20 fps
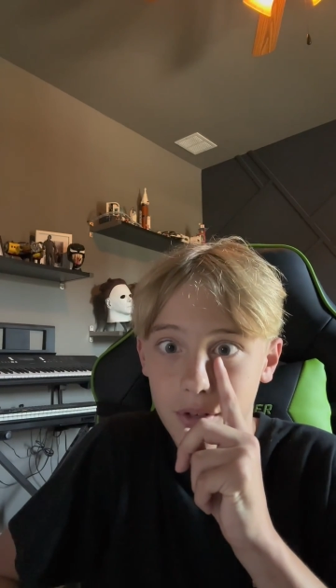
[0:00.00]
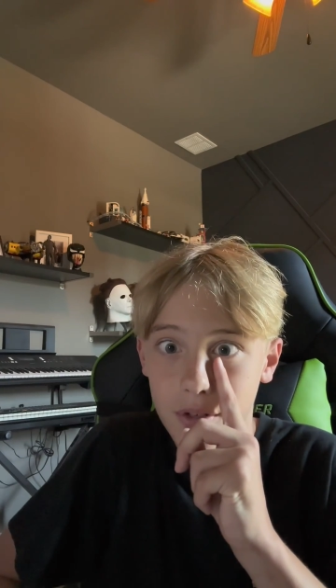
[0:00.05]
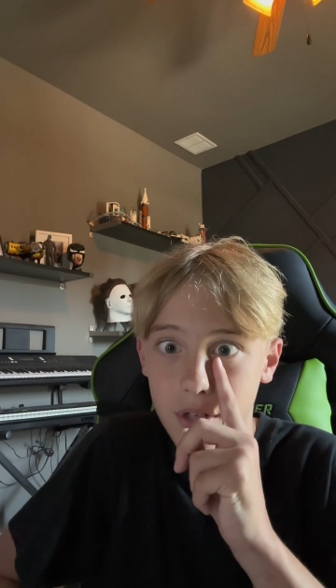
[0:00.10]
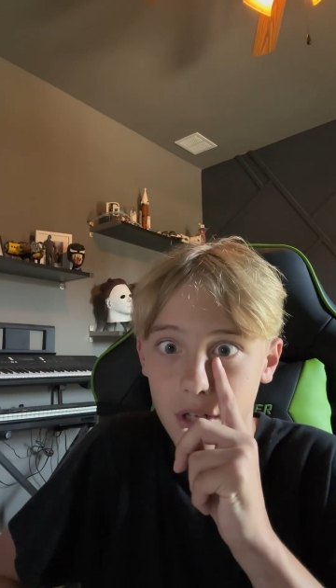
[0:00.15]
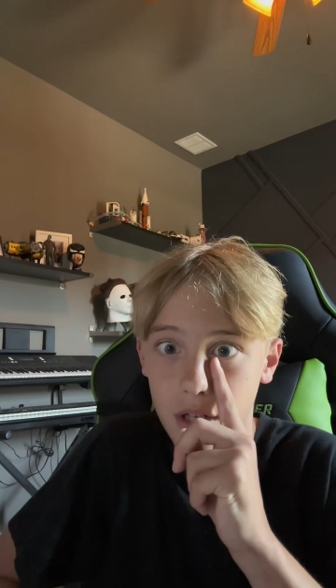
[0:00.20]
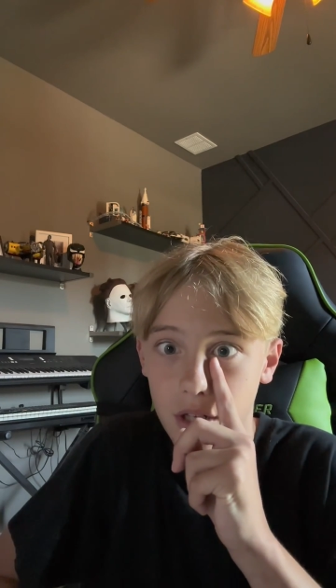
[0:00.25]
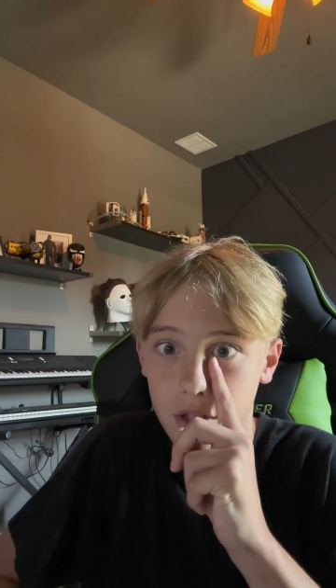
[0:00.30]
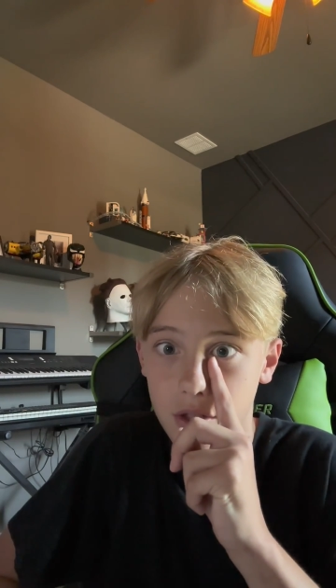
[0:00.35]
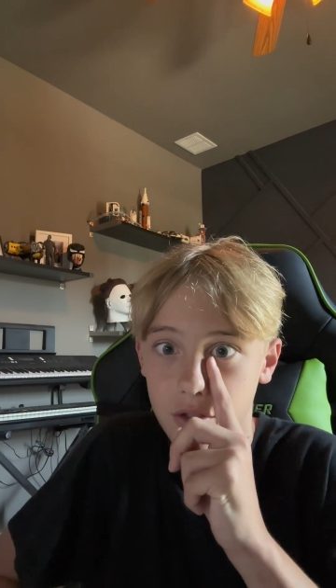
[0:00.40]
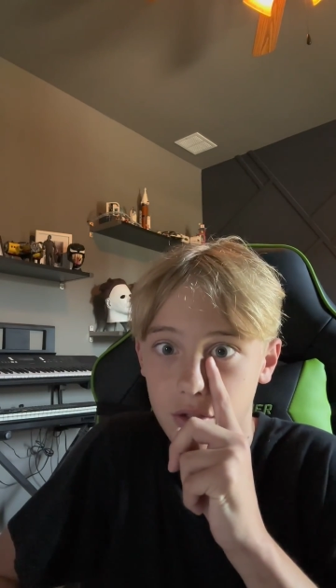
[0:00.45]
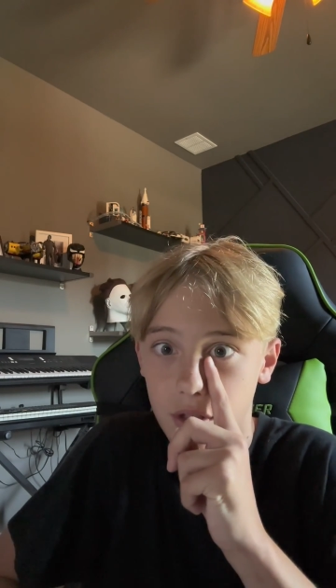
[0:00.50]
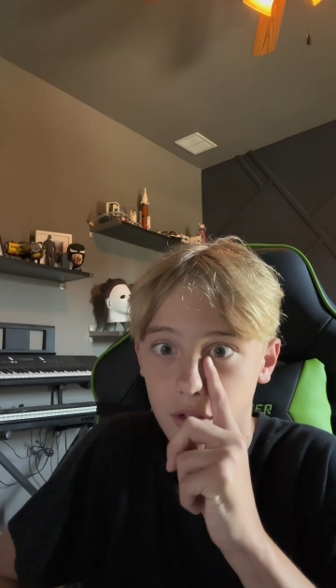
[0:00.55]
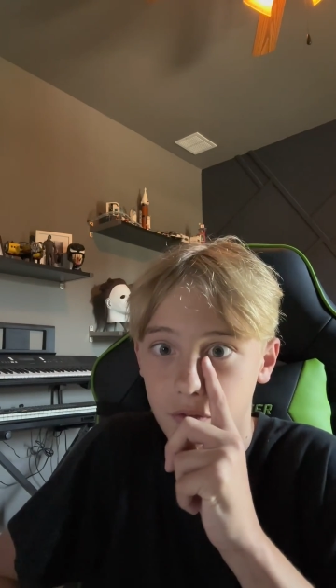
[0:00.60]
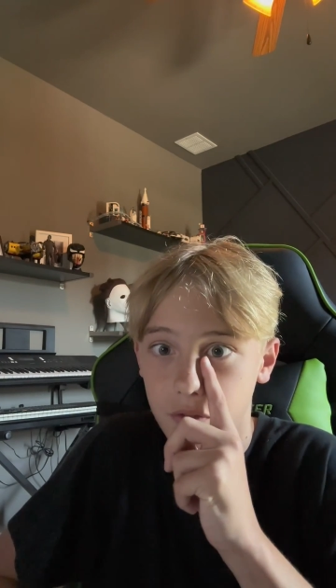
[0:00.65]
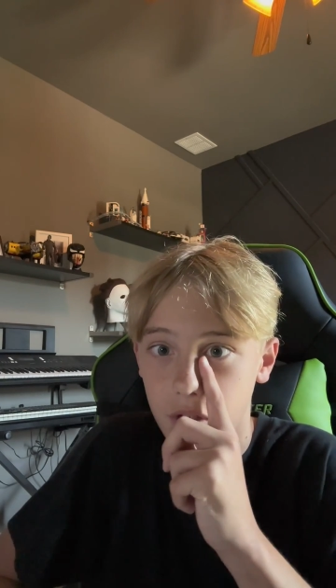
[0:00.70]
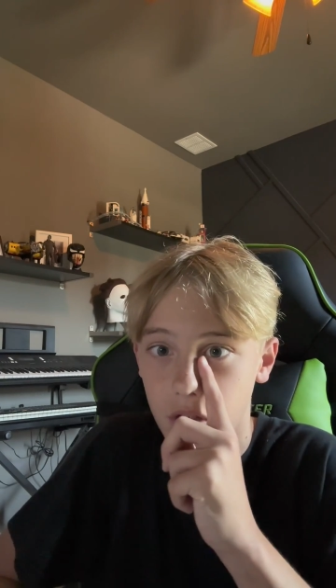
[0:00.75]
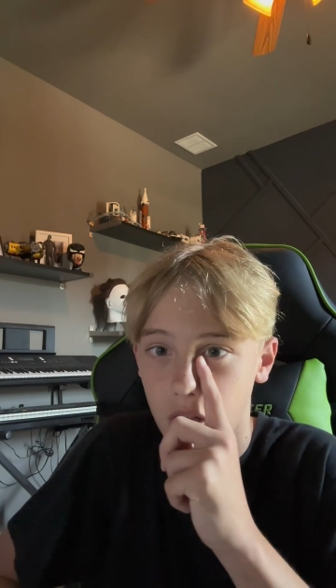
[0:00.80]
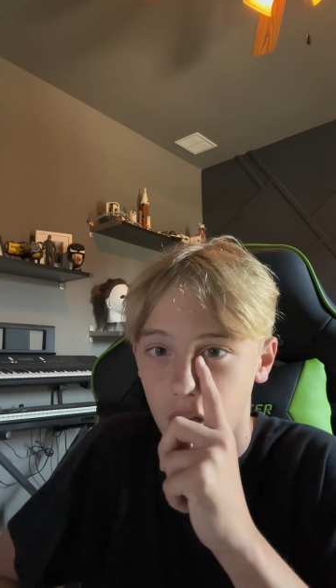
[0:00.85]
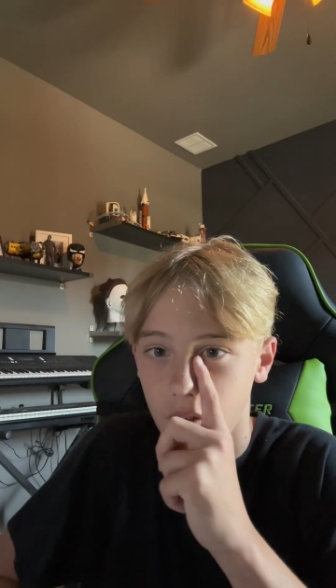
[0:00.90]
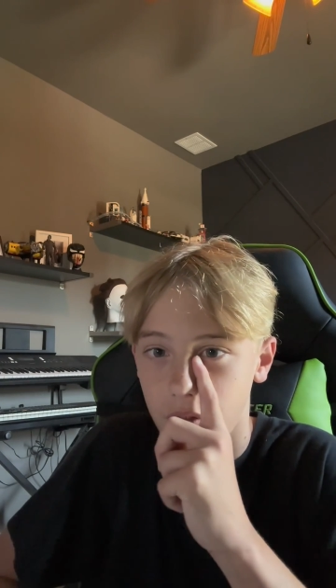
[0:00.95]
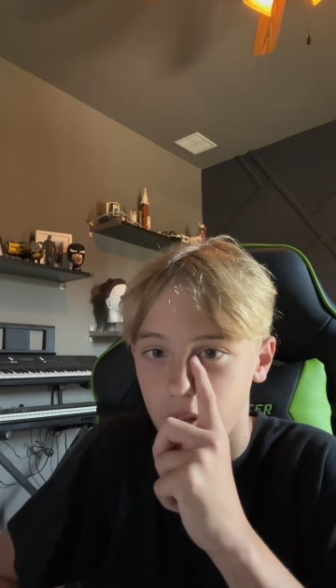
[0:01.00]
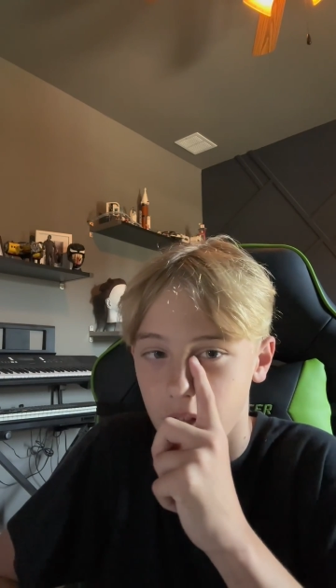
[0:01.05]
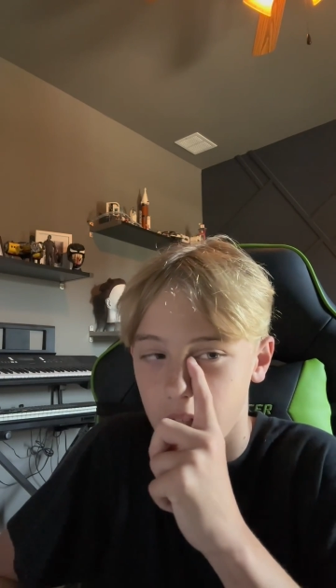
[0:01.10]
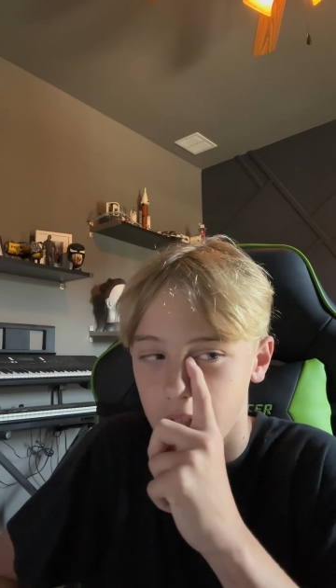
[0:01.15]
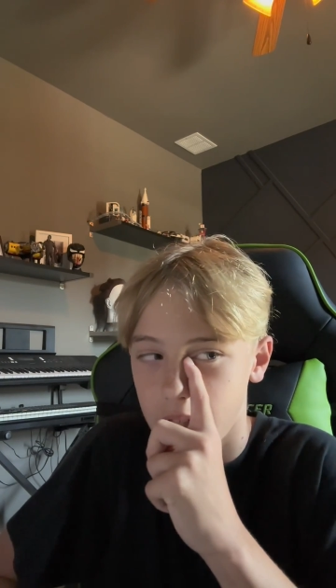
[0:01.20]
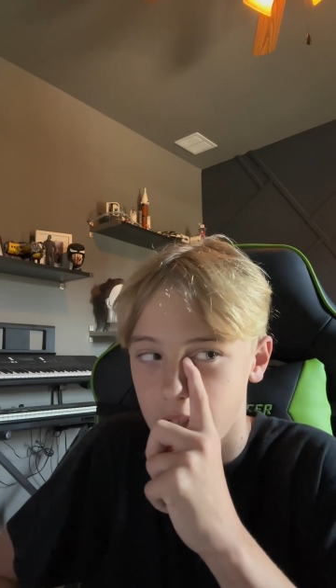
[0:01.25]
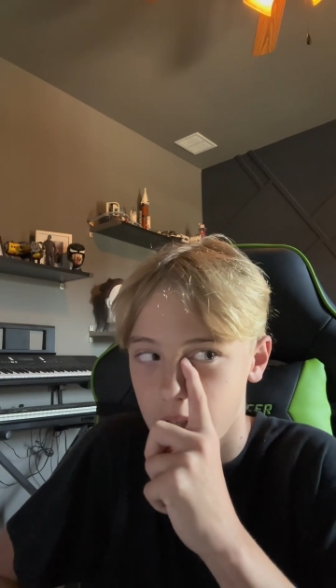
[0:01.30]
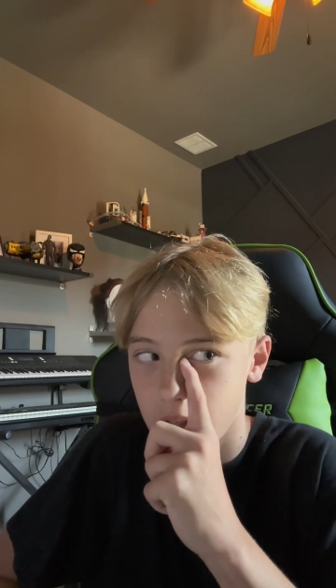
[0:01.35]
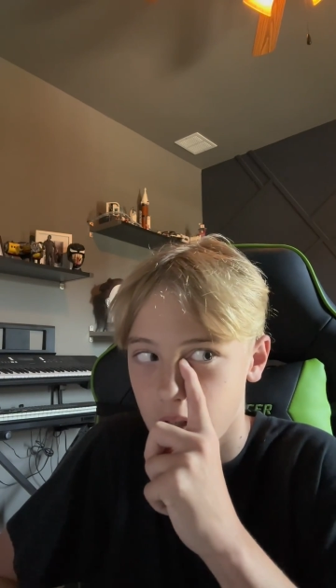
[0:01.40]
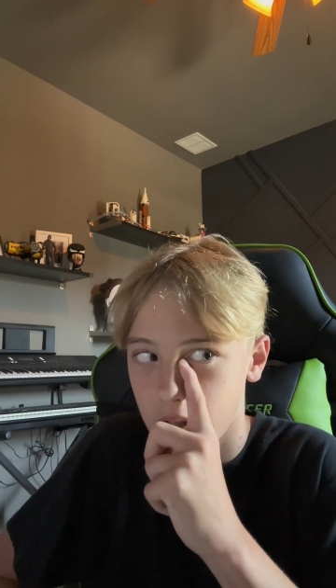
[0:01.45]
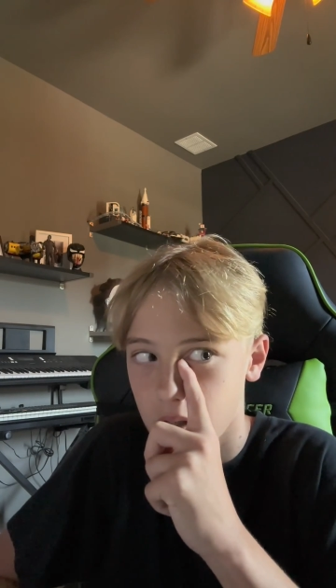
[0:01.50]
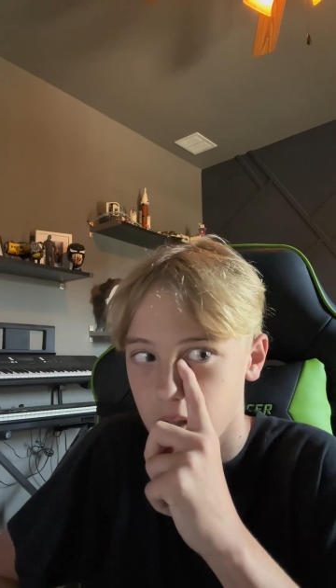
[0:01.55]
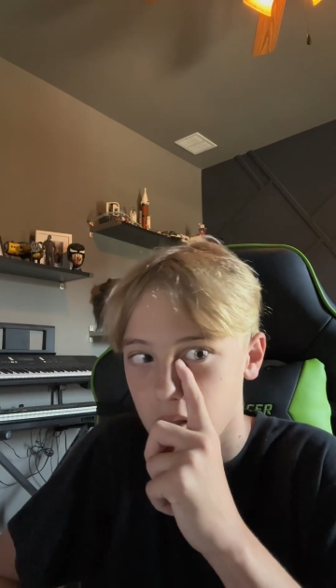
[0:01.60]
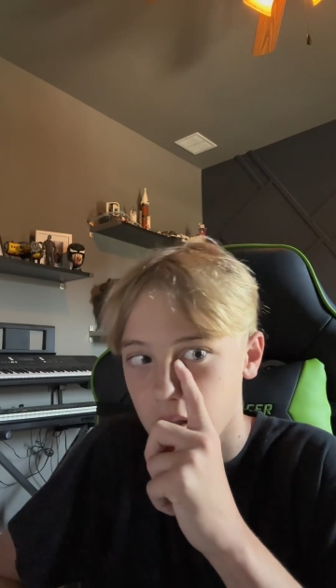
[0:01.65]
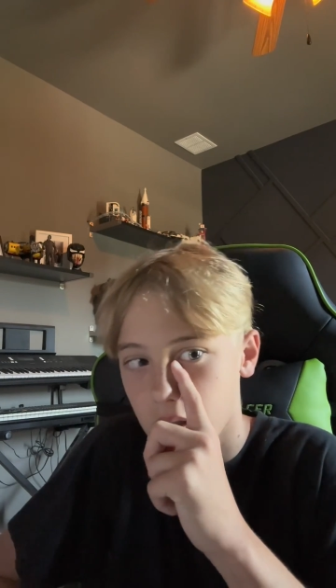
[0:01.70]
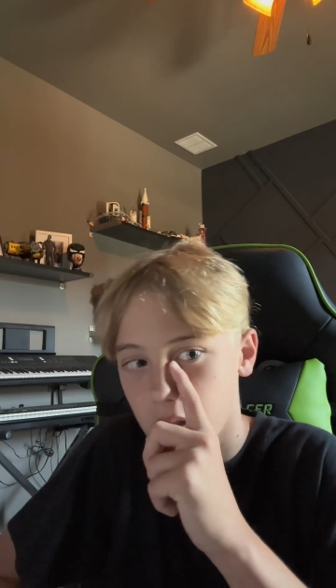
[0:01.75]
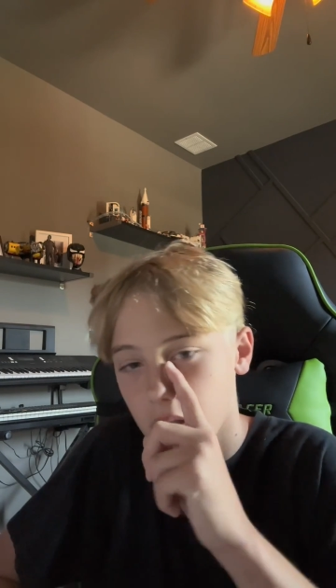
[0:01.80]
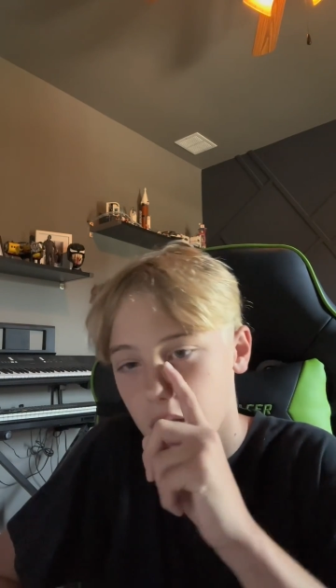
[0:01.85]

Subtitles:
kind of drifted off into here,